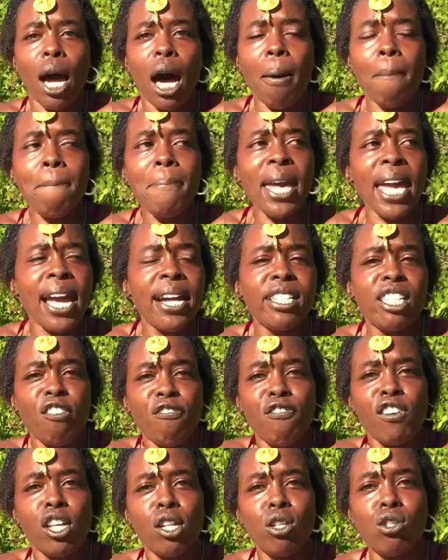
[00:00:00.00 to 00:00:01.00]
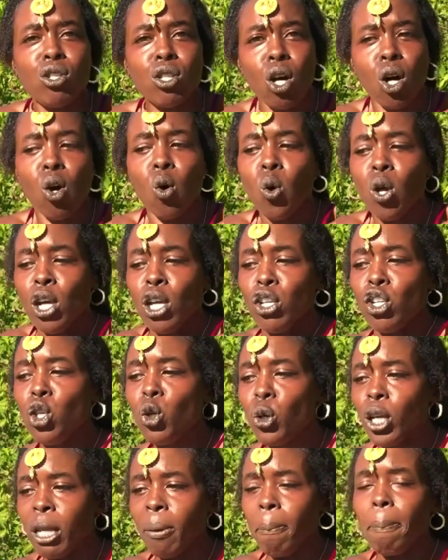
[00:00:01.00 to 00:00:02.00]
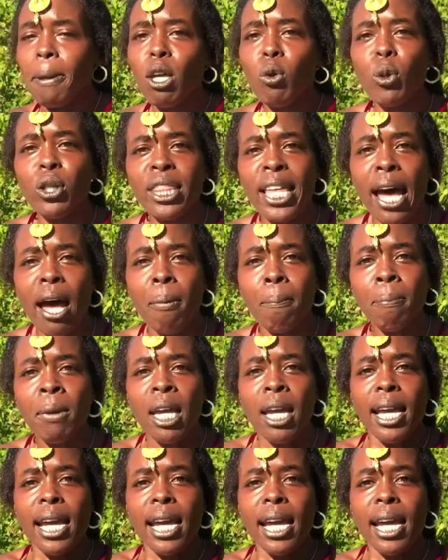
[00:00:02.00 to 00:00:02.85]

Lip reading: a man to feel as though you can be with them,